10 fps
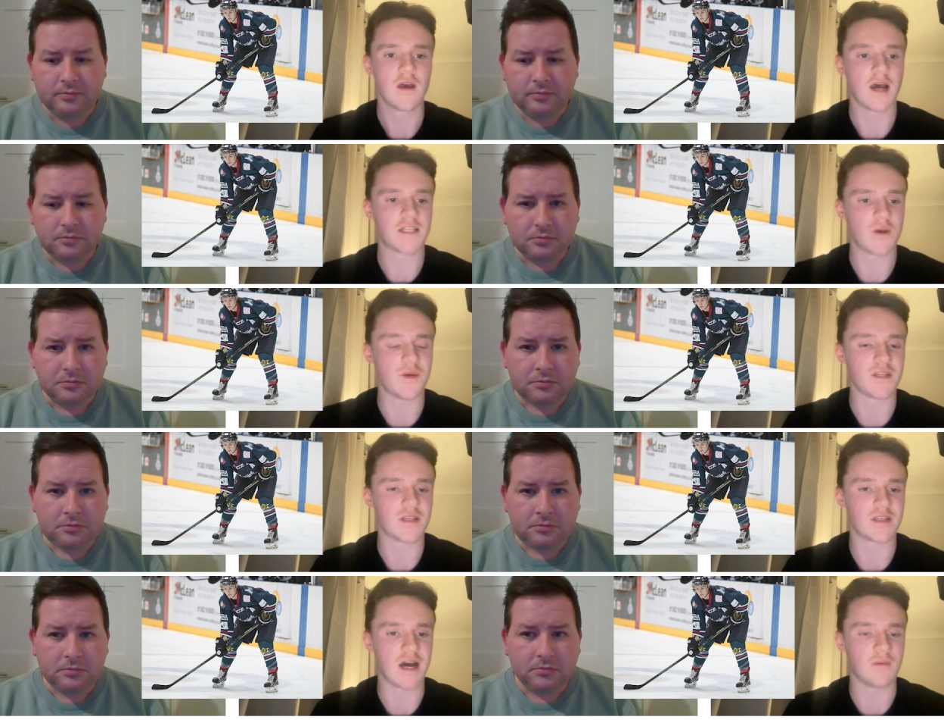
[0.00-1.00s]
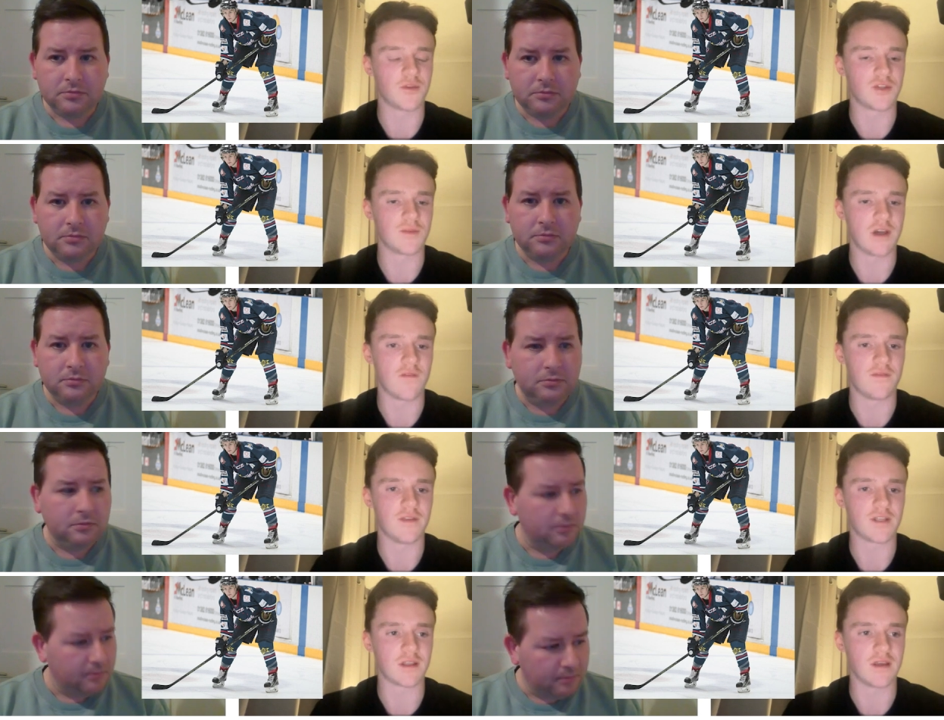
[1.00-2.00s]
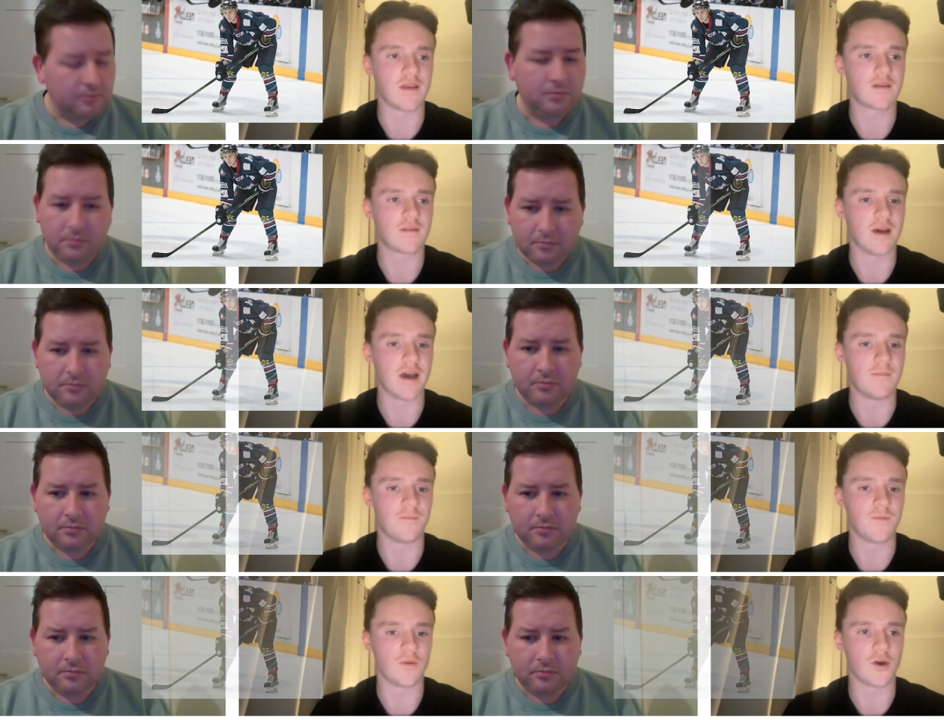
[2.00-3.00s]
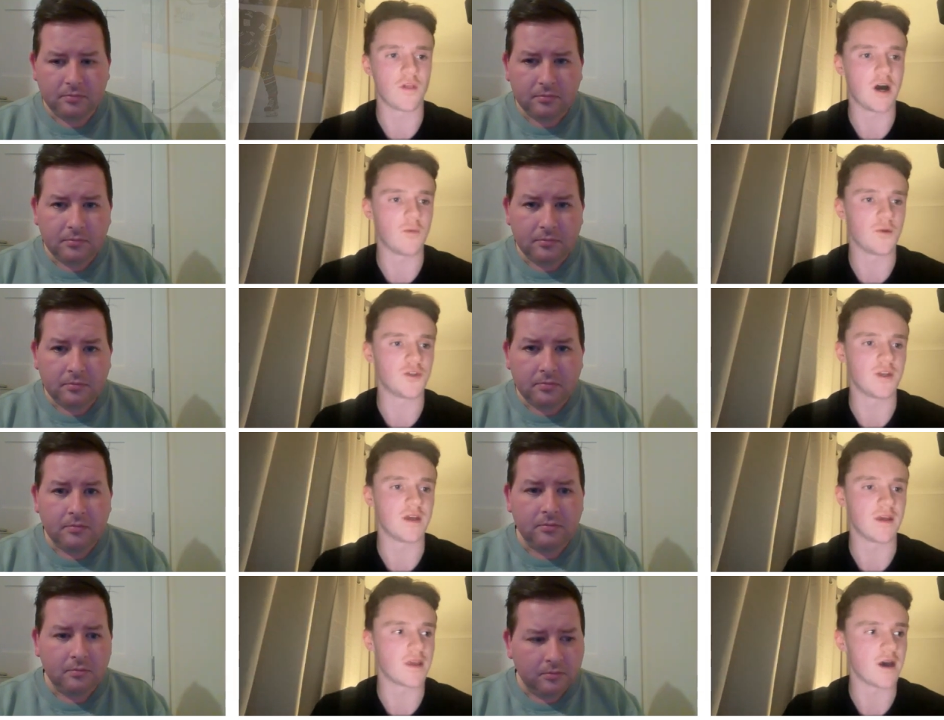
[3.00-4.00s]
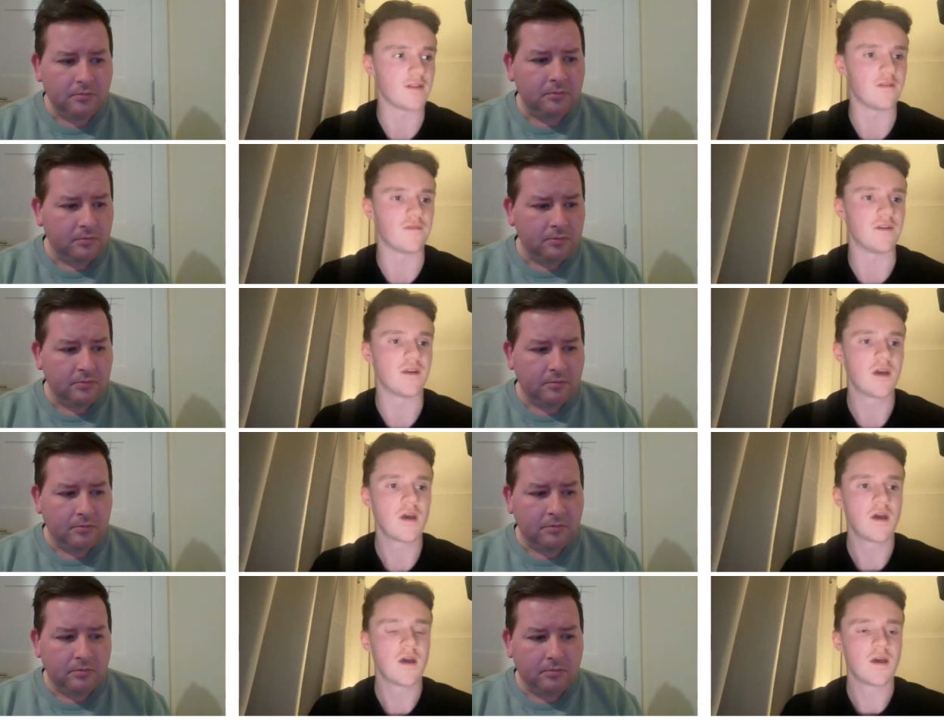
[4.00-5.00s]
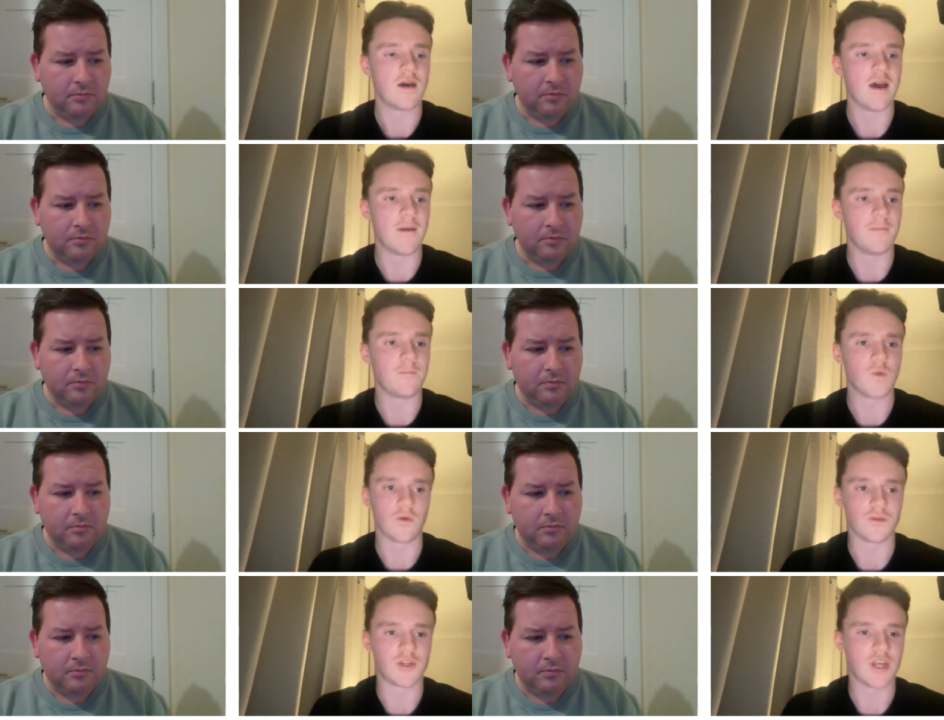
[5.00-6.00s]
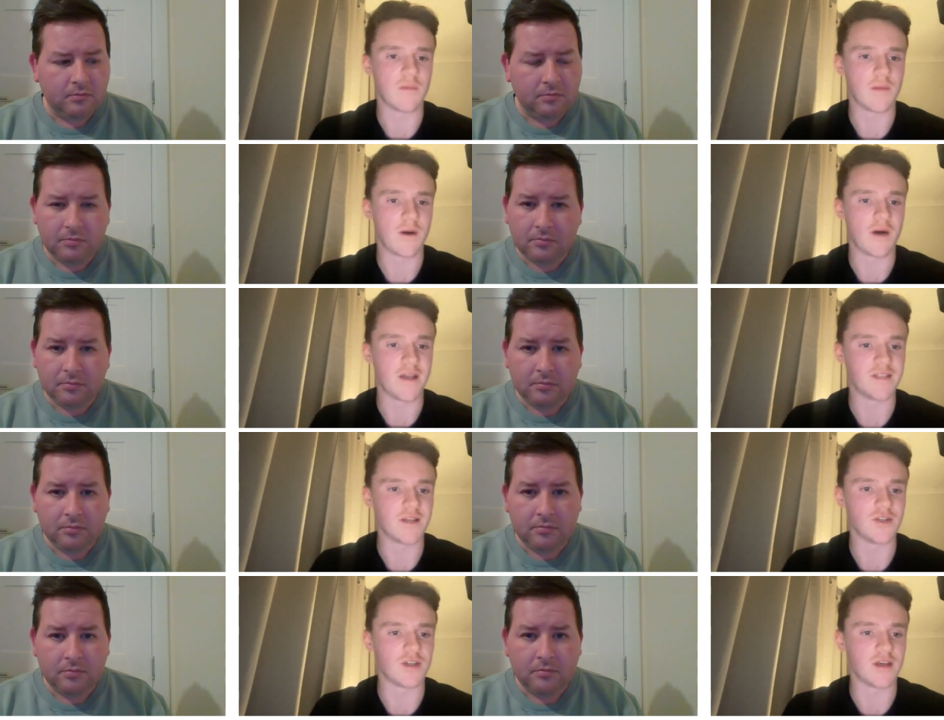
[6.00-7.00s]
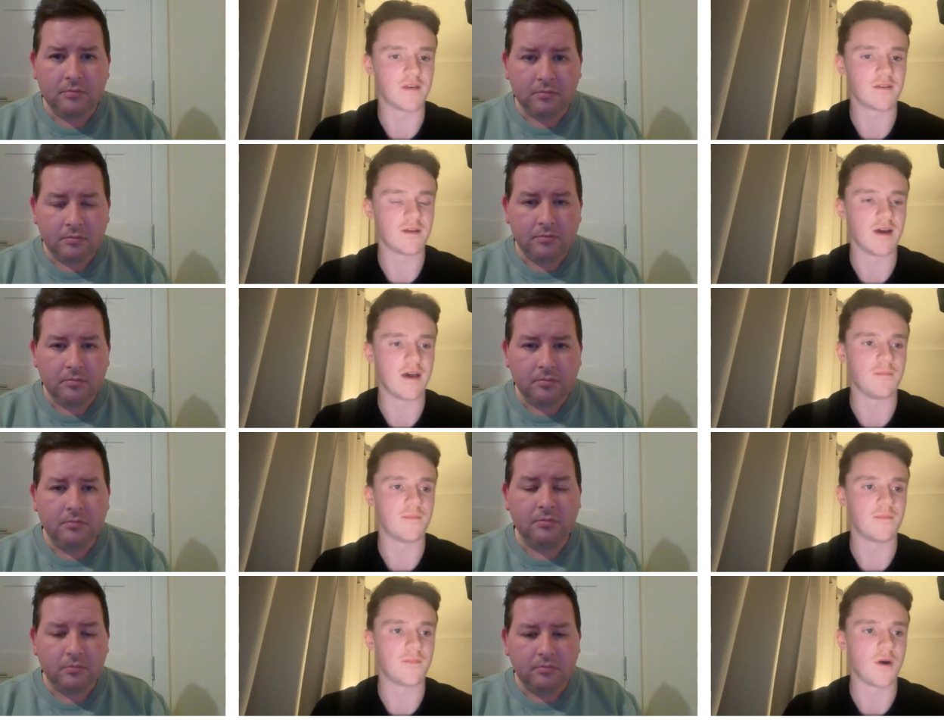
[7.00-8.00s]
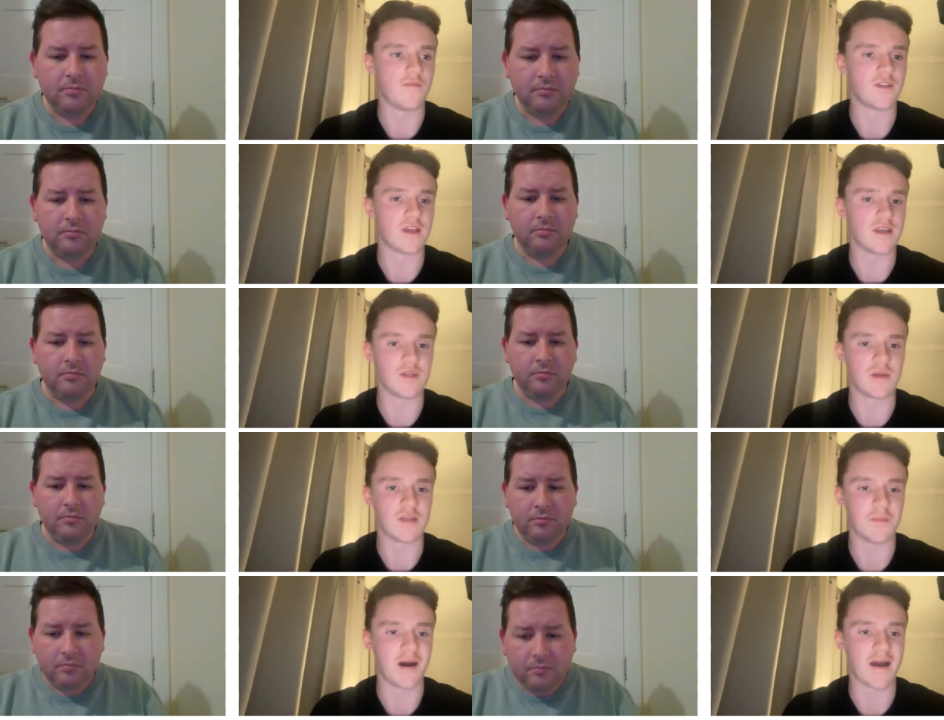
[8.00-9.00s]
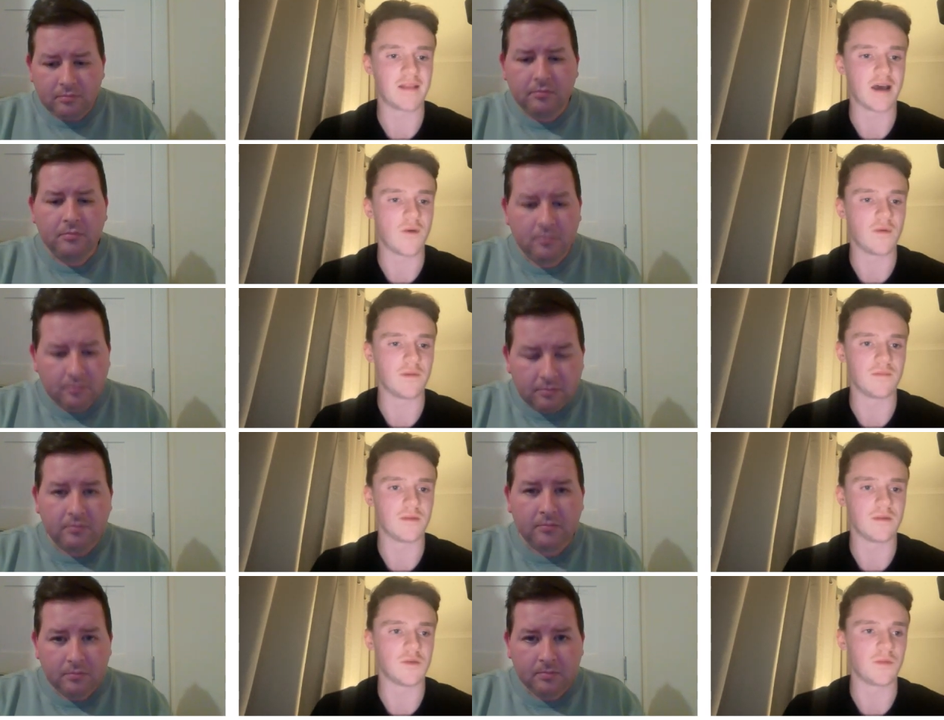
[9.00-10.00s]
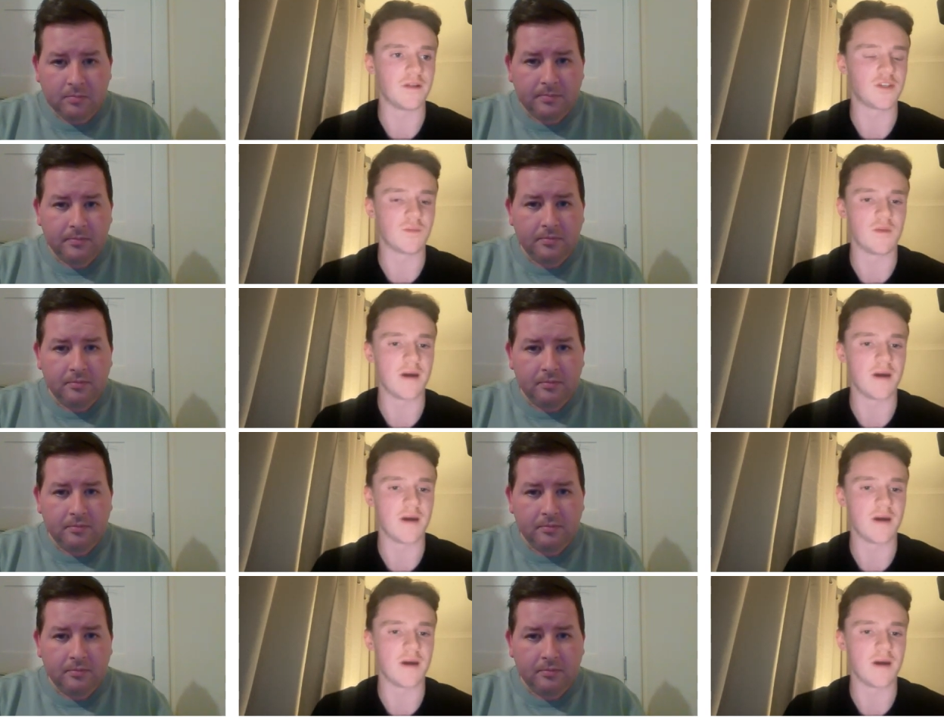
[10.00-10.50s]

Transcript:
Speaker 1: that's how he's established himself in this league. Um, you know, got that opportunity in Cardiff, and um, you know it was a shame about his injury. Um, but obviously he's he's back now, and he's playing some of